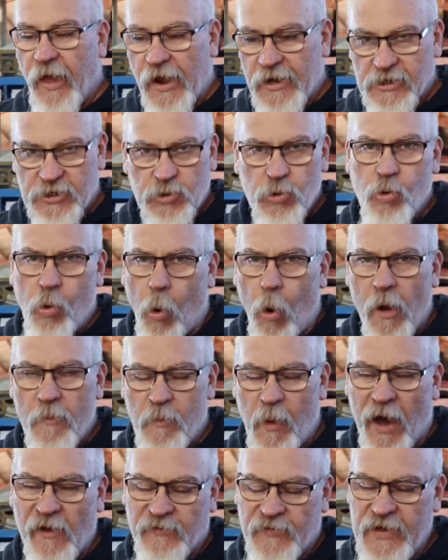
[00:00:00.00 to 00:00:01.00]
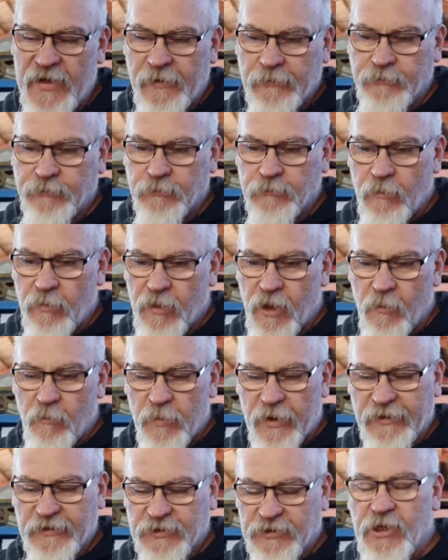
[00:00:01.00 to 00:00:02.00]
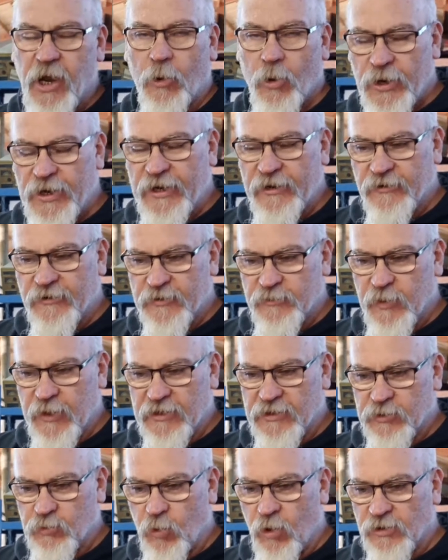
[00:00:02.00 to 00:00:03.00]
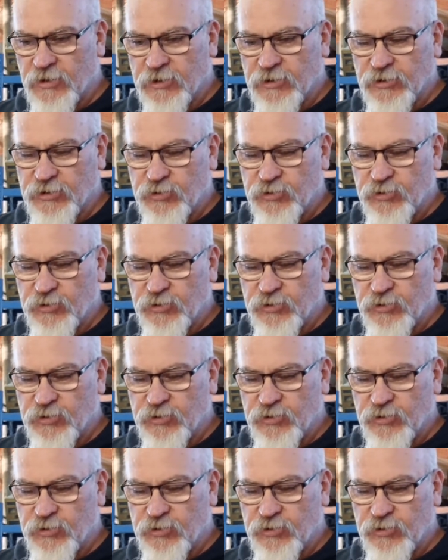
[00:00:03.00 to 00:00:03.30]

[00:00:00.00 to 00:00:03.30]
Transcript: It's still quite puffy, but it's nowhere near as big as it was.